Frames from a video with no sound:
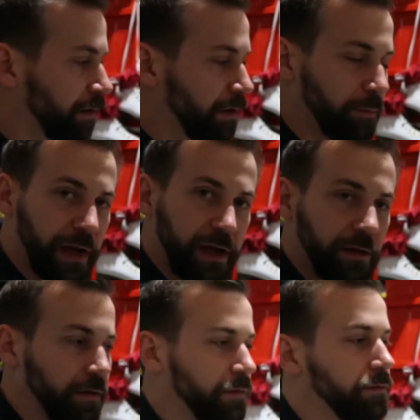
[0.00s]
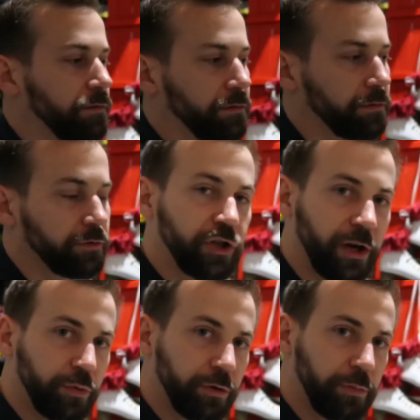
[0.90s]
Got my
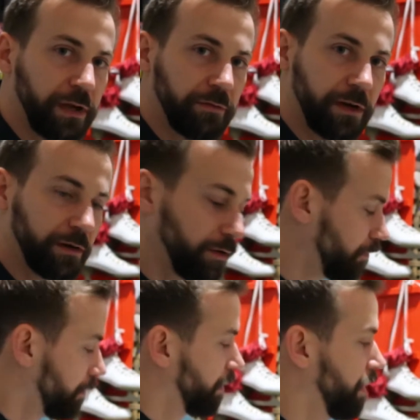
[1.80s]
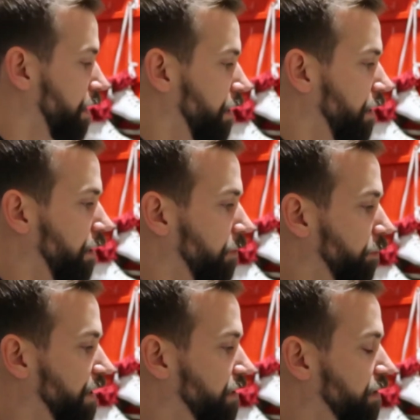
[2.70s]
chalkboard paint ready to go.
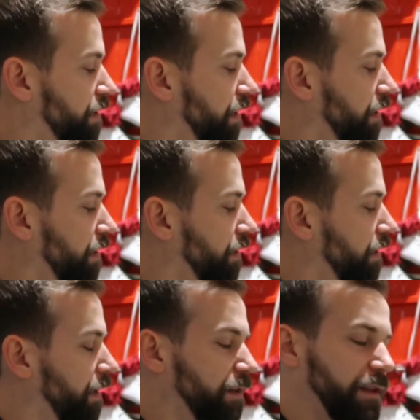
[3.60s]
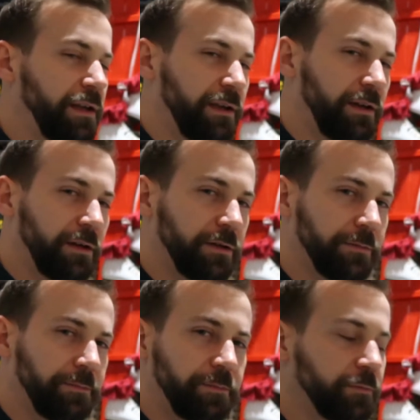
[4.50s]
But I think
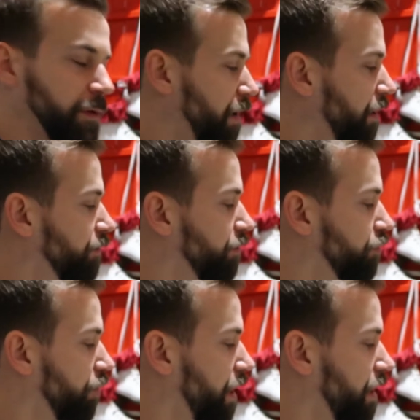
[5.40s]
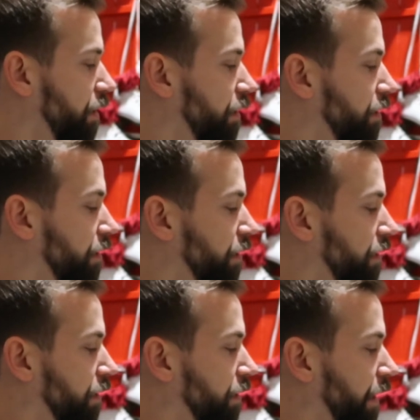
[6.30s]
we may also try
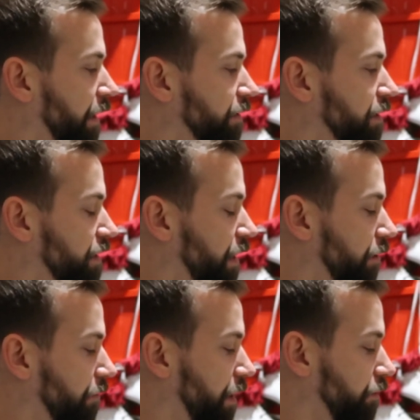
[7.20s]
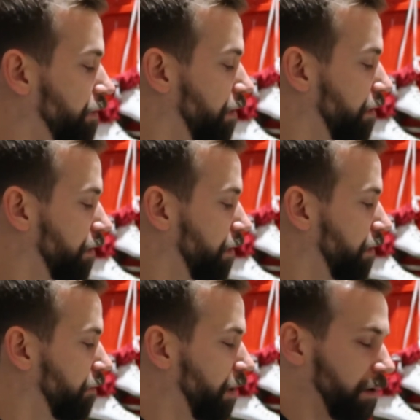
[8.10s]
I had this kicking around.
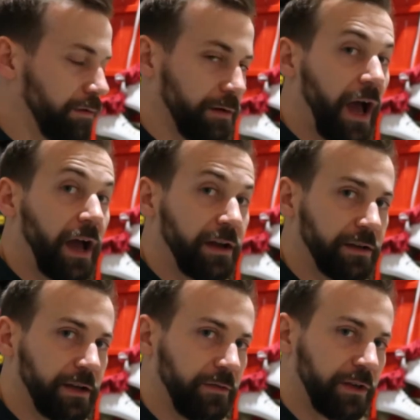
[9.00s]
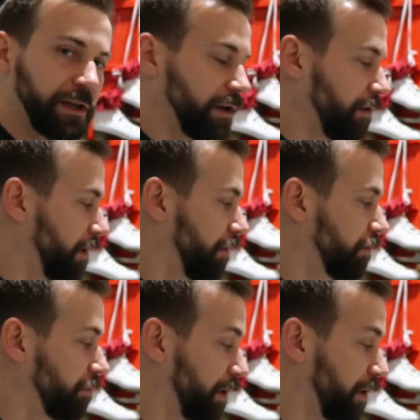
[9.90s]
Well, I didn't have it kicking around. My